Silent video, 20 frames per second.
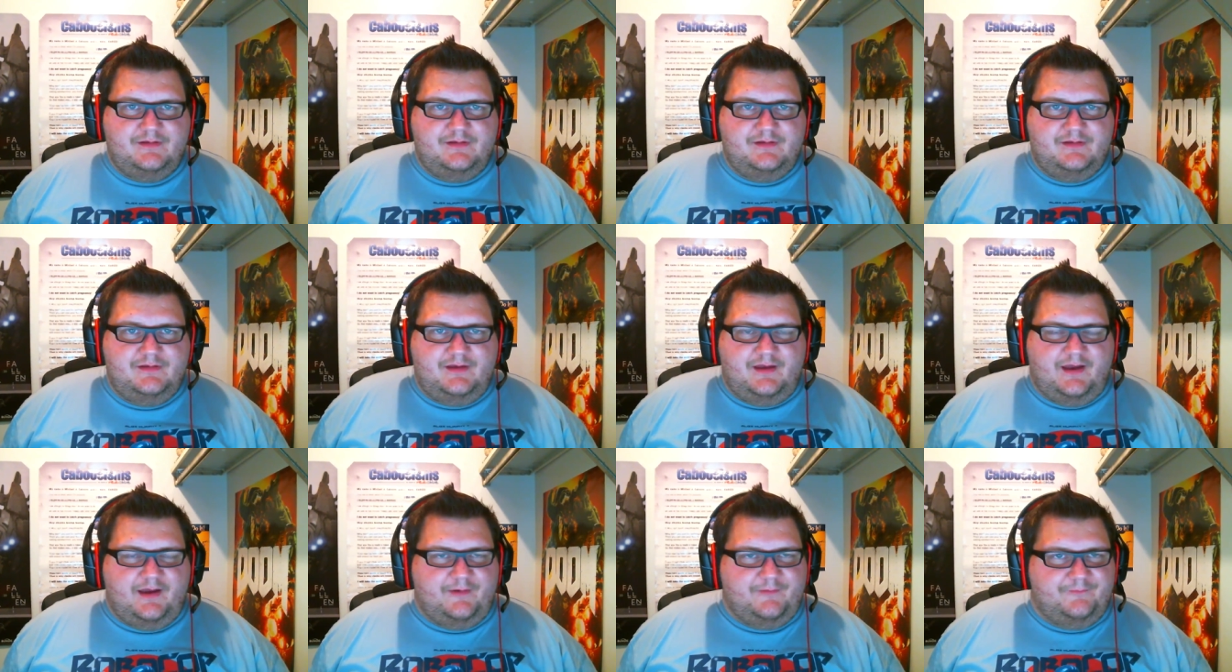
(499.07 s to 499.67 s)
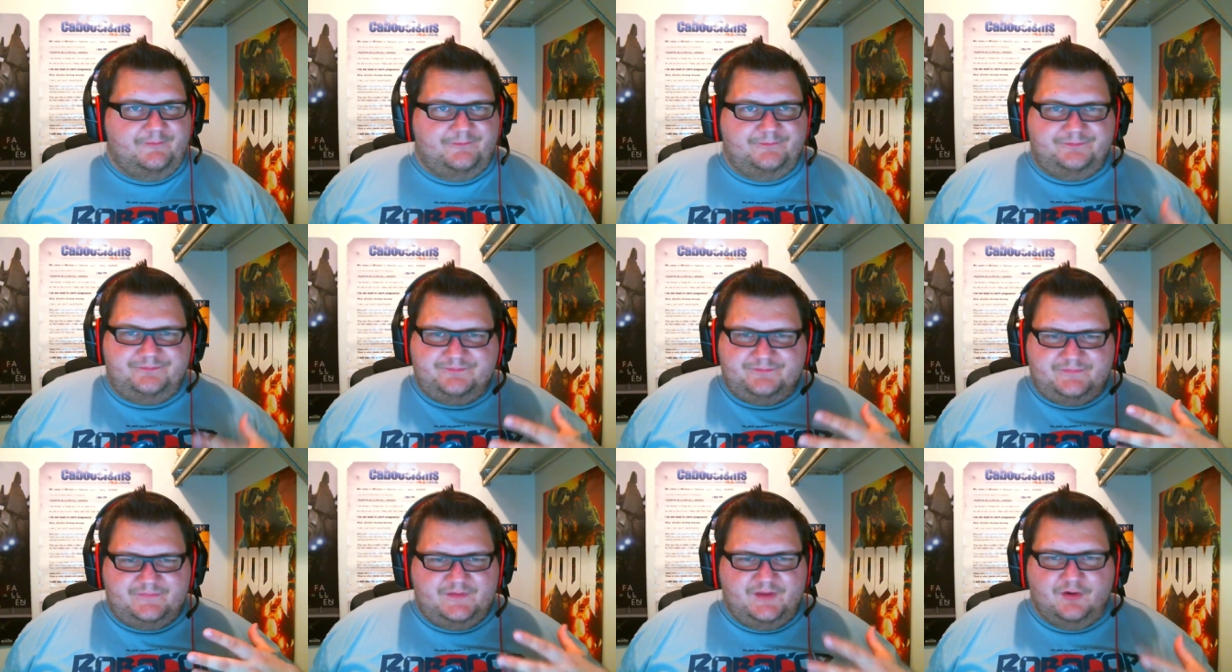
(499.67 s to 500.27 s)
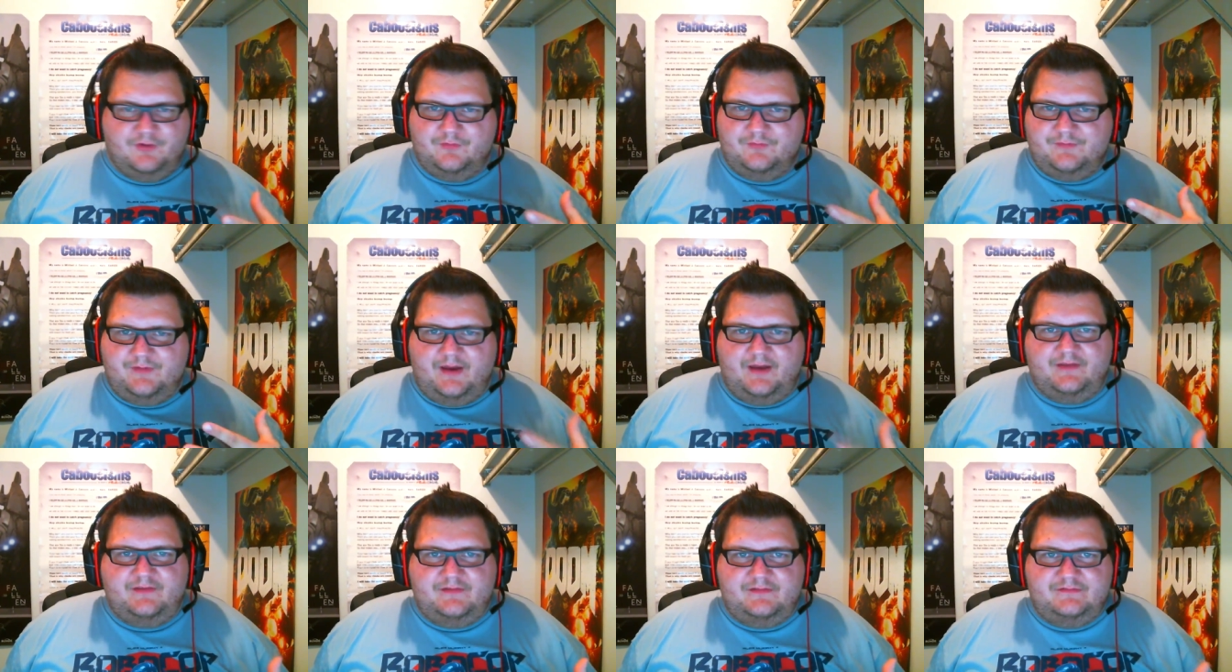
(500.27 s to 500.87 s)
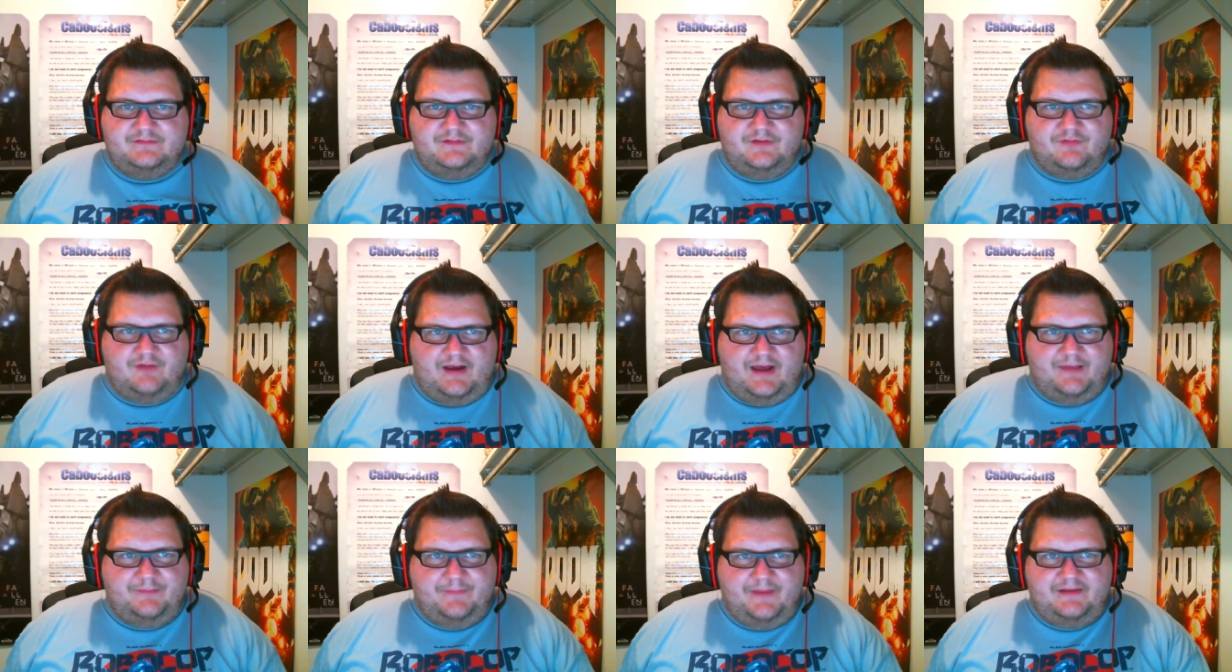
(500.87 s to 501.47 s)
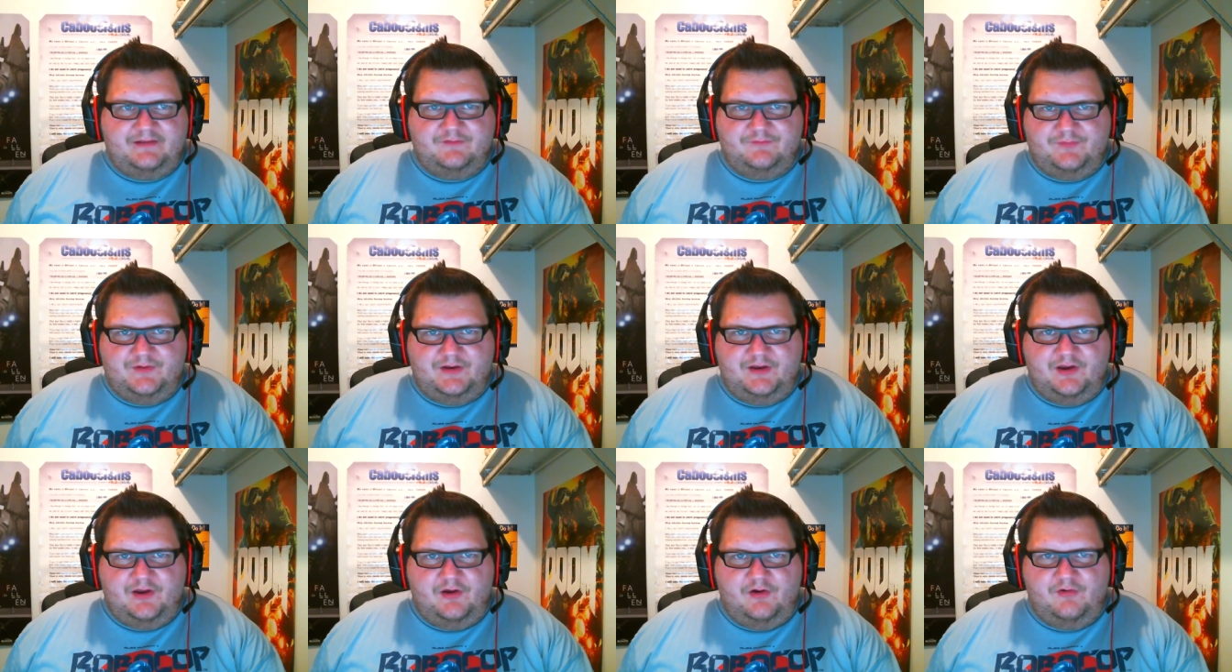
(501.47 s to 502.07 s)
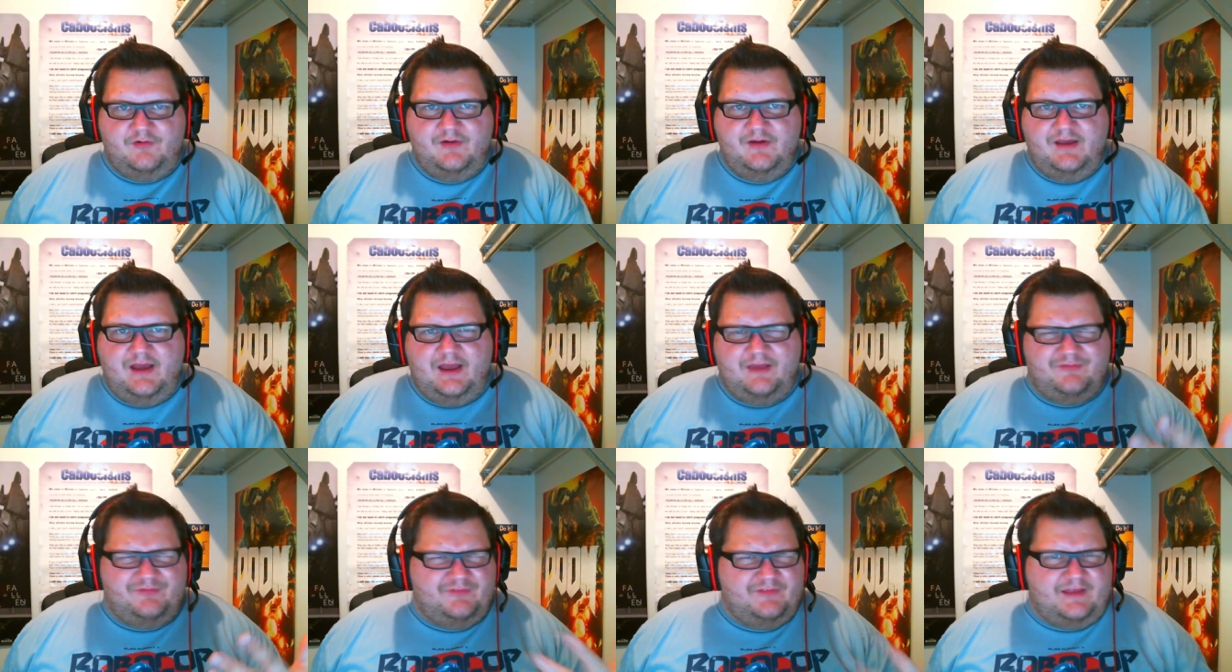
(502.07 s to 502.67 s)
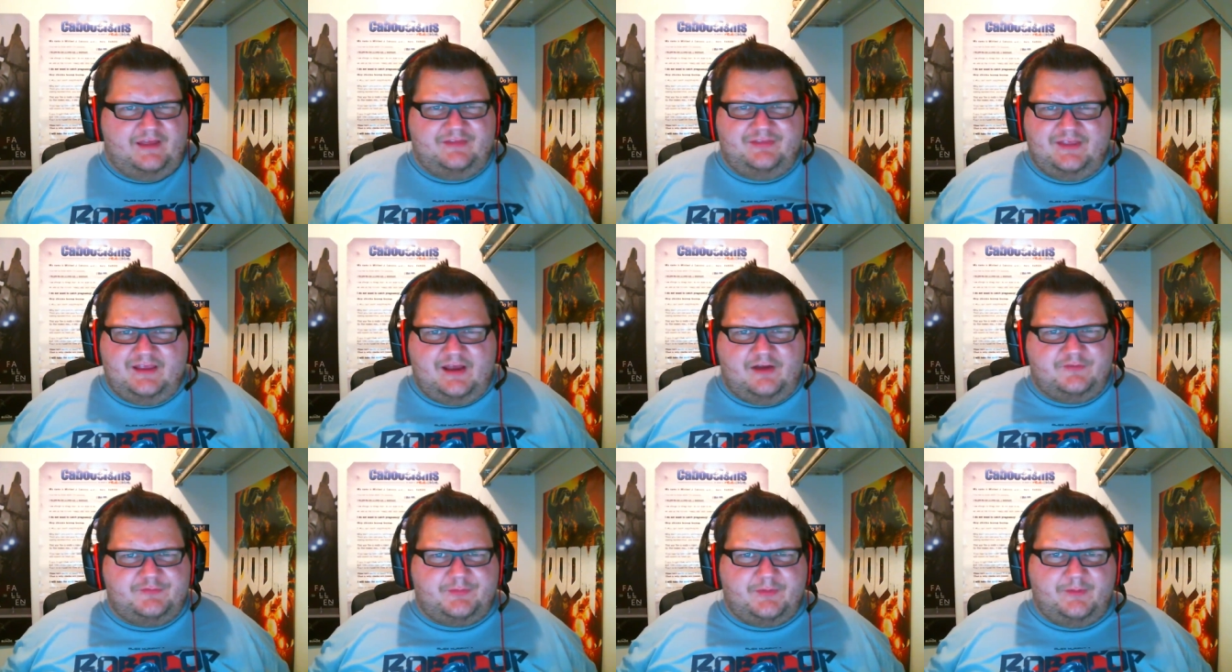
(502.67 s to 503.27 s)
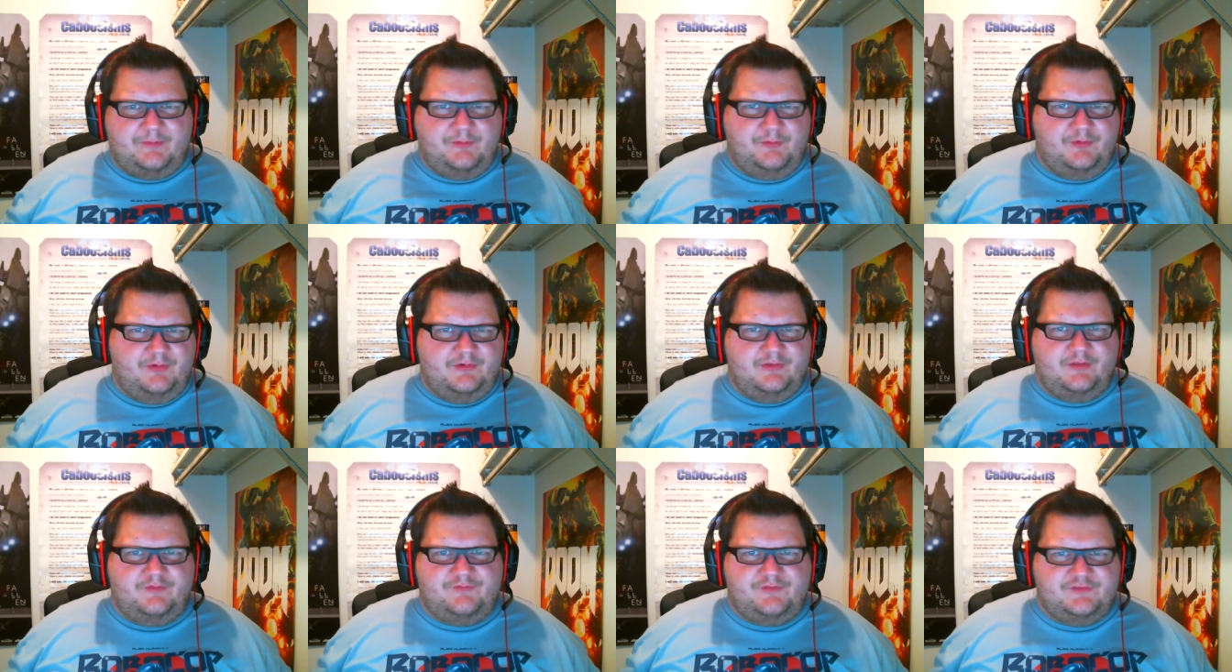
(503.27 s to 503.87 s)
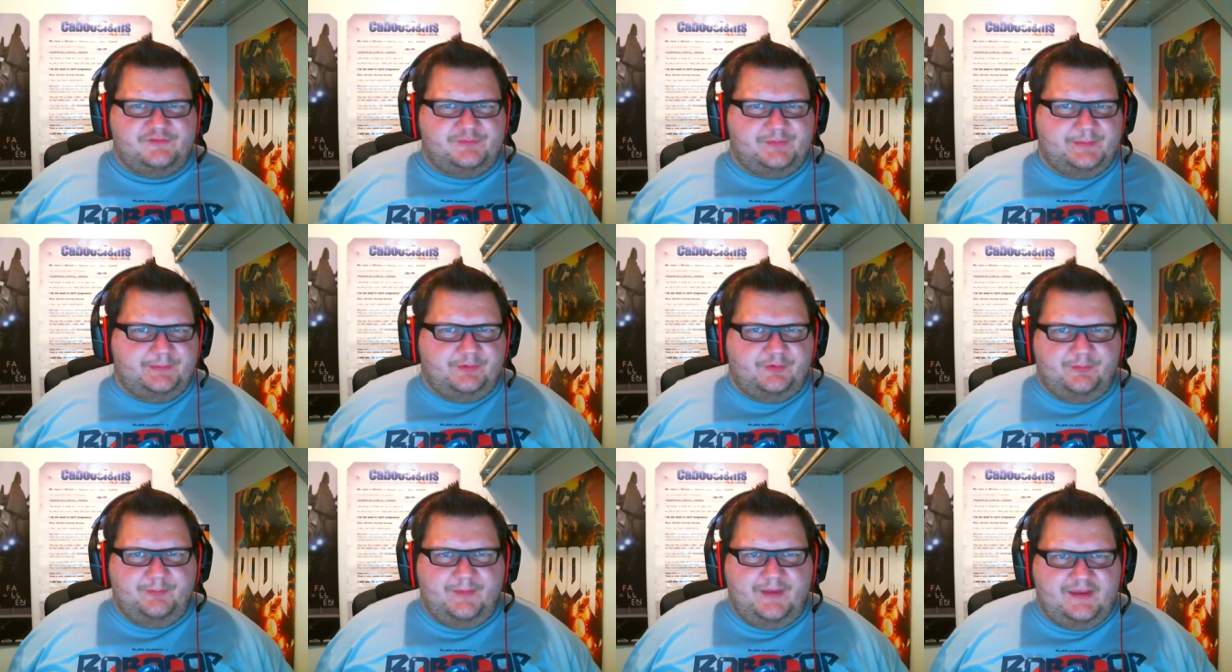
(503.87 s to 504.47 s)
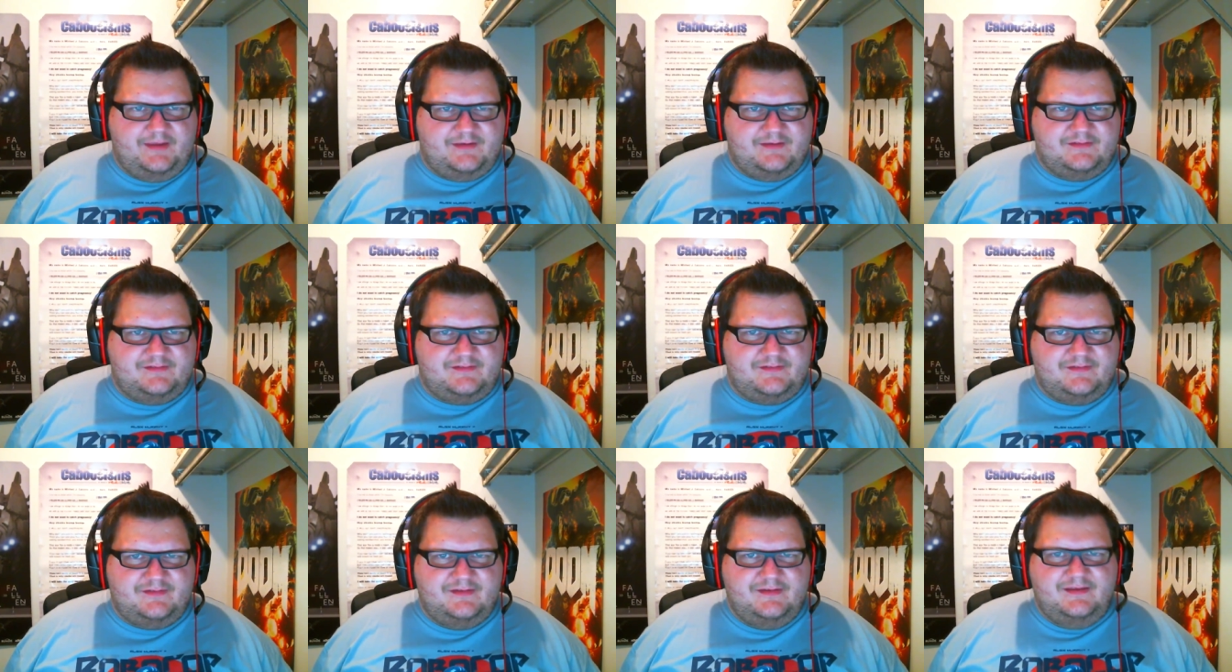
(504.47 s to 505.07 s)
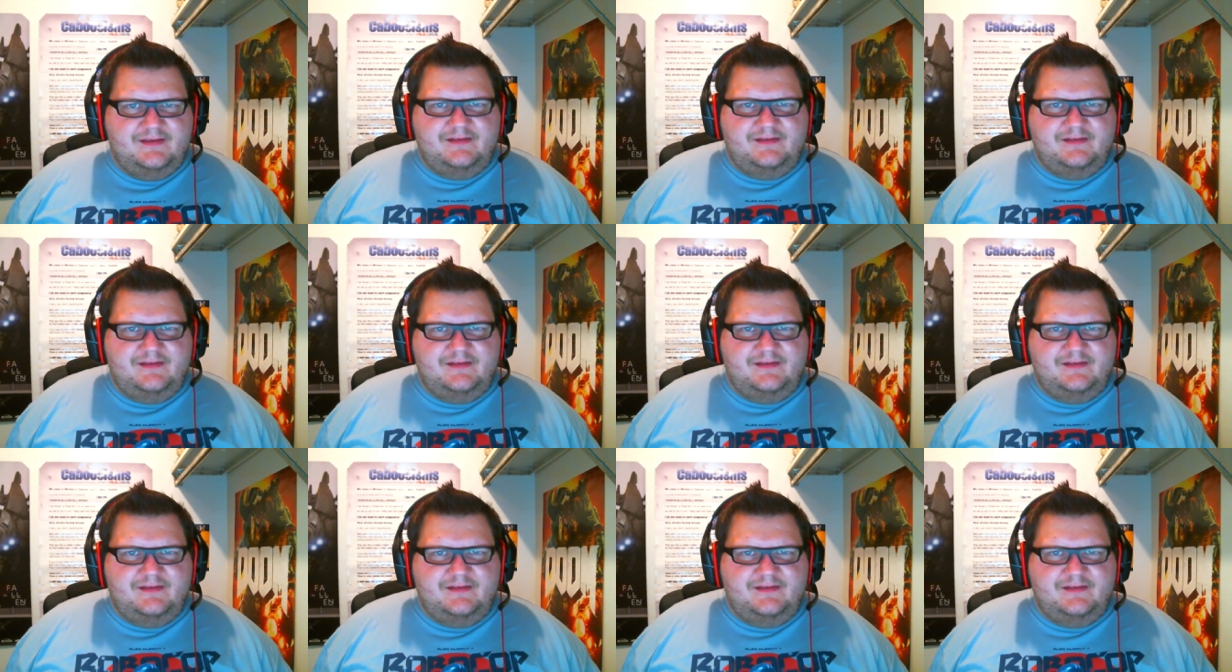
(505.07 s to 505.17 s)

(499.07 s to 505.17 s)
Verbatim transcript: um, you know, I you know I made the video. I th I think I was probably one of the first people to make it.